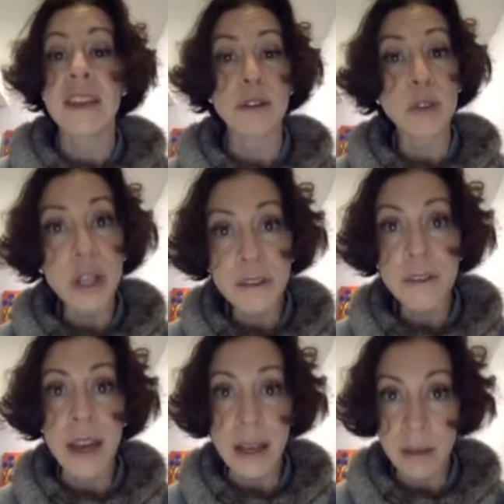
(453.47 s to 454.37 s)
They look
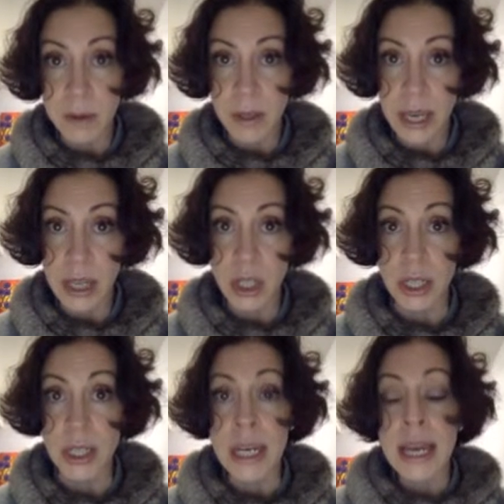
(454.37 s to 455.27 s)
for that
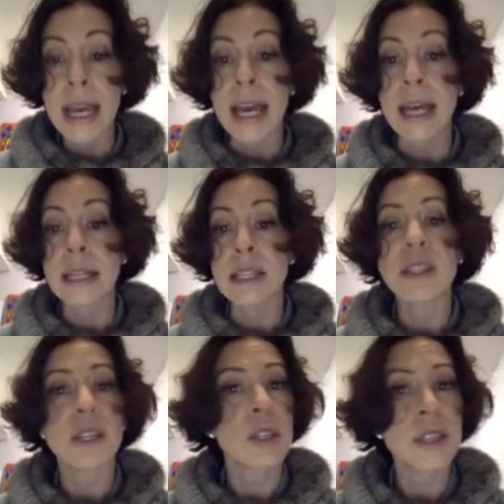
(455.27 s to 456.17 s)
communication, and
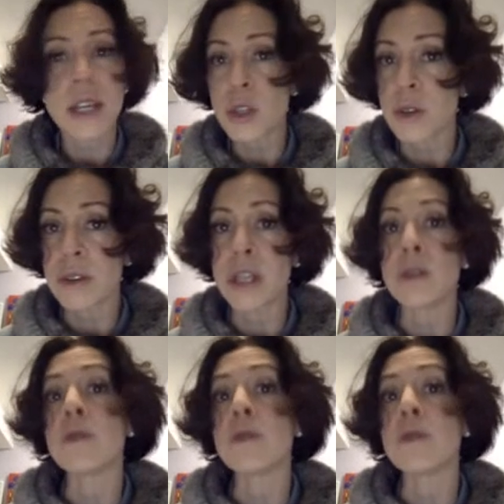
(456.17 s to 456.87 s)
it's essential that